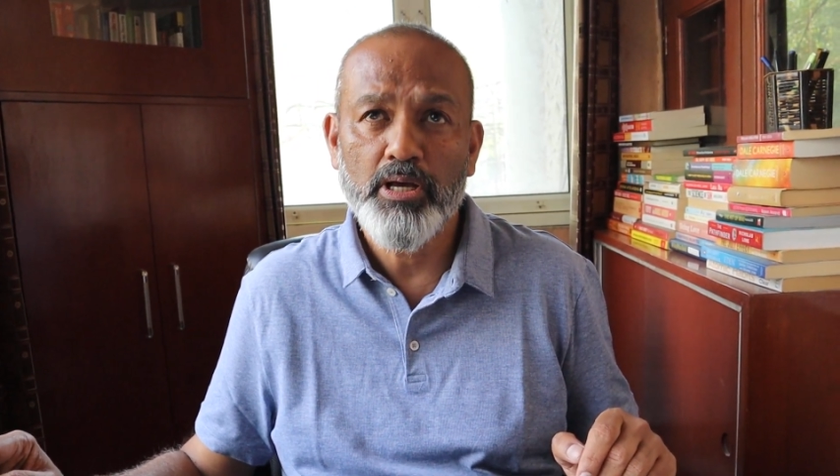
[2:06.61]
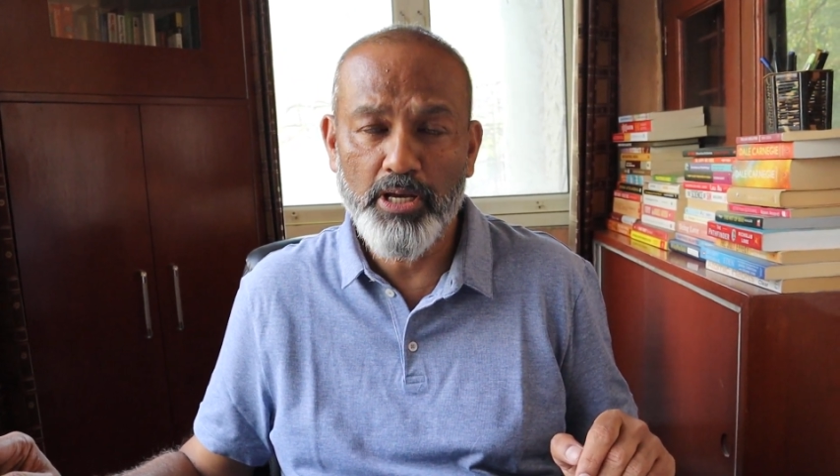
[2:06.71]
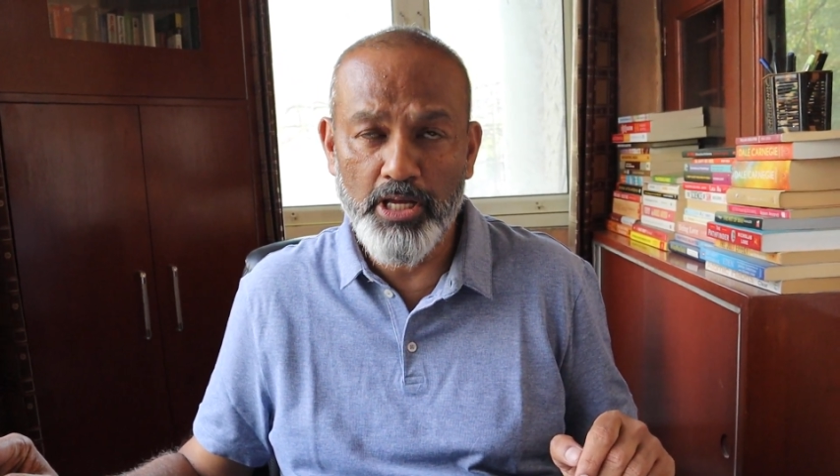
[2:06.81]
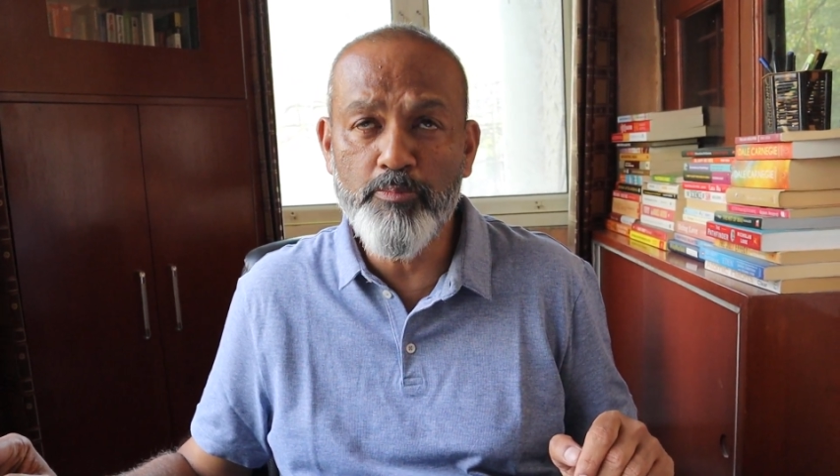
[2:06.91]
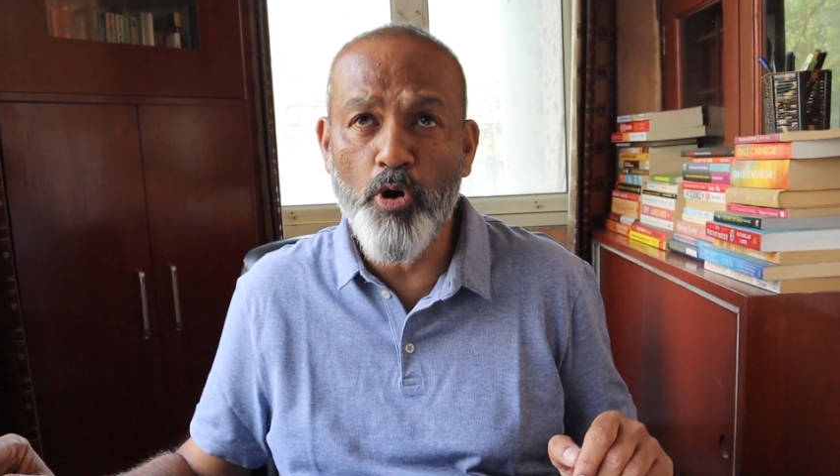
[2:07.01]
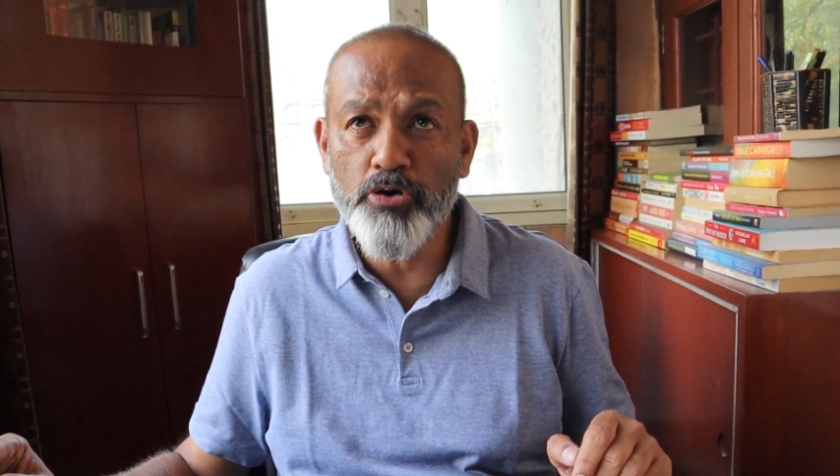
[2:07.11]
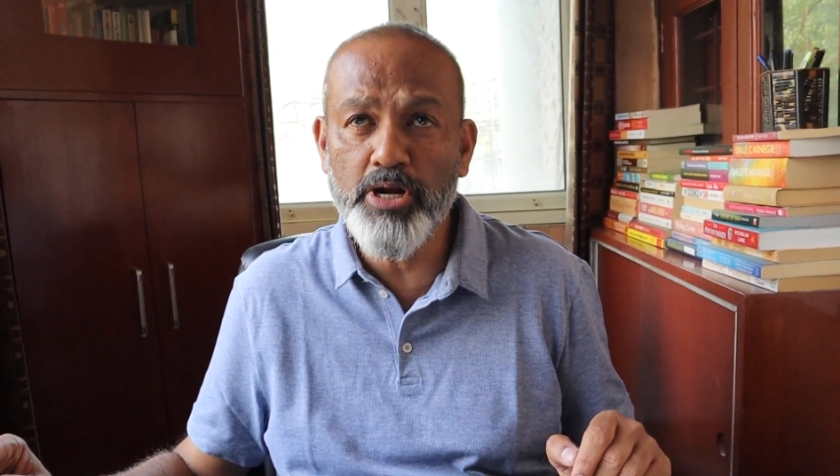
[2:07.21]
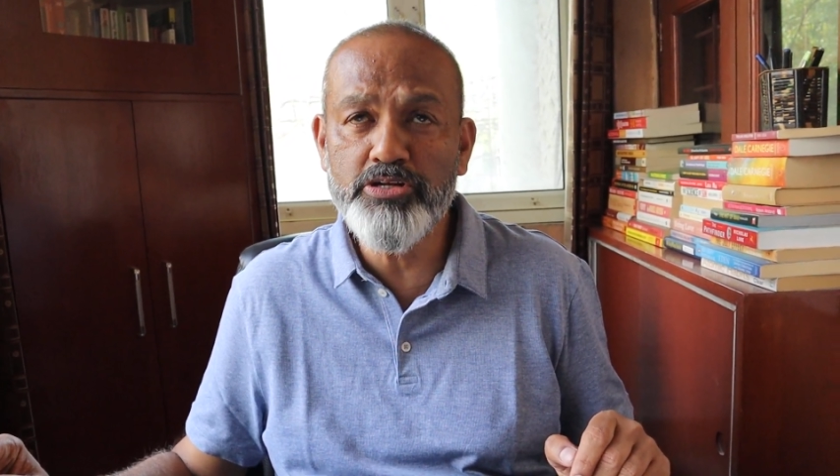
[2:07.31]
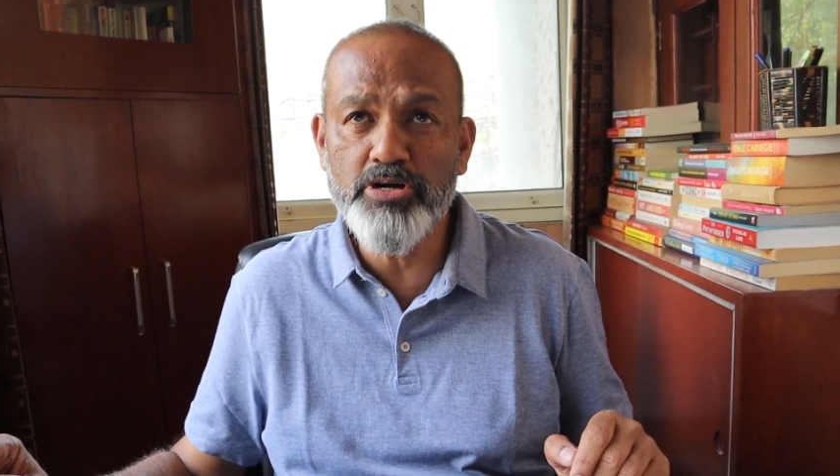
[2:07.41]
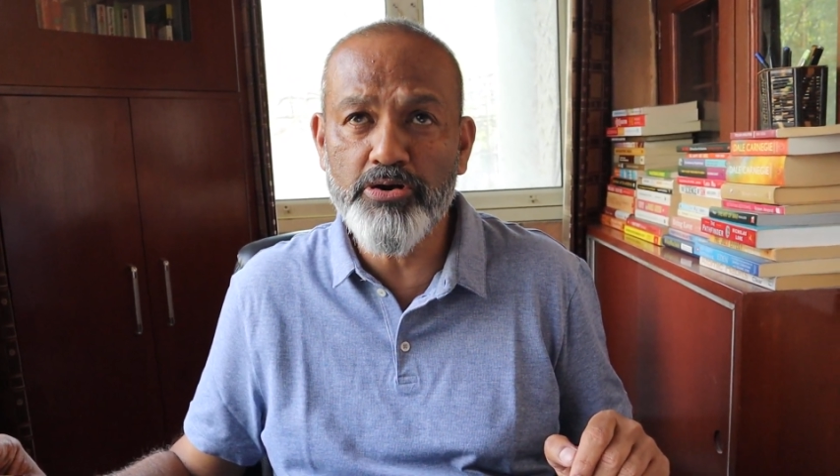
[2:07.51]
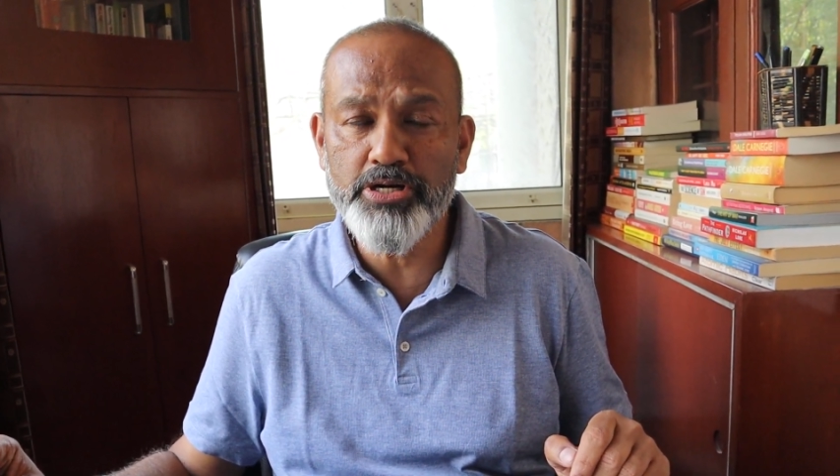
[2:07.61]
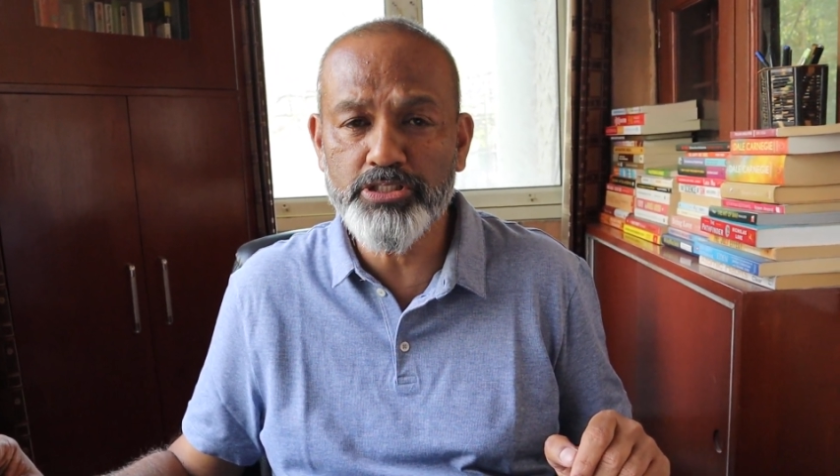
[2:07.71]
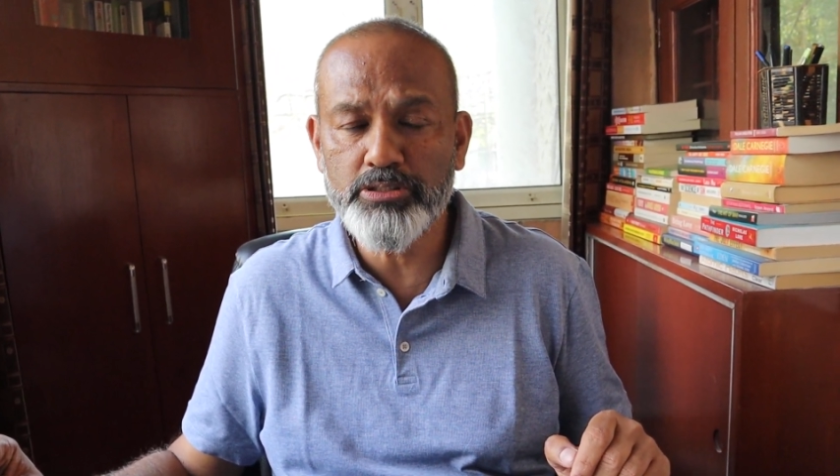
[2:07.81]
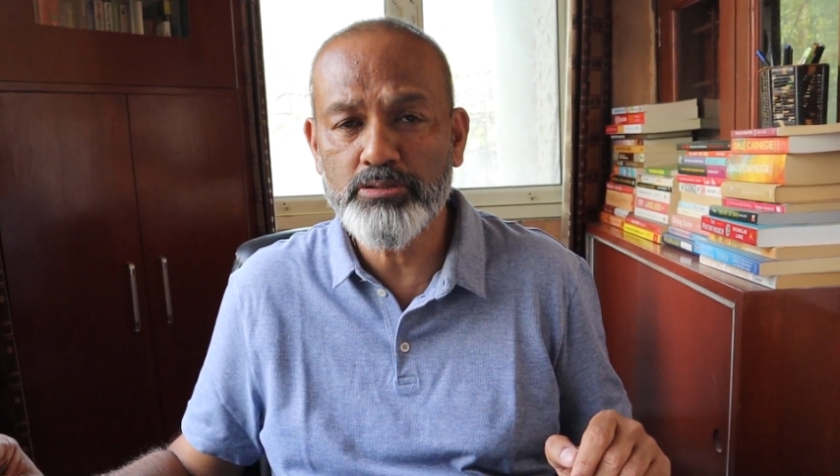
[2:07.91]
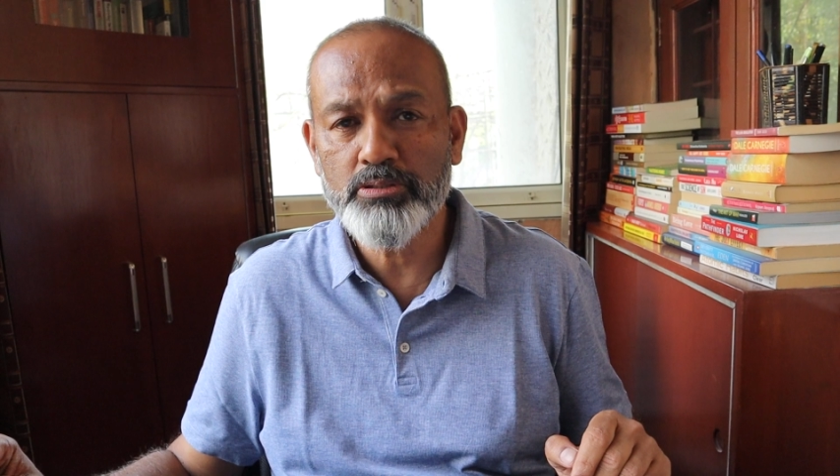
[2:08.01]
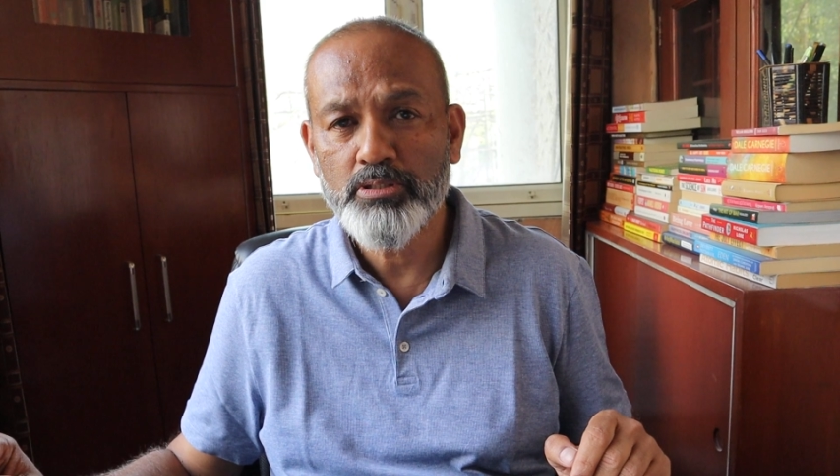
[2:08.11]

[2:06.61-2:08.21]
inbound lead generation.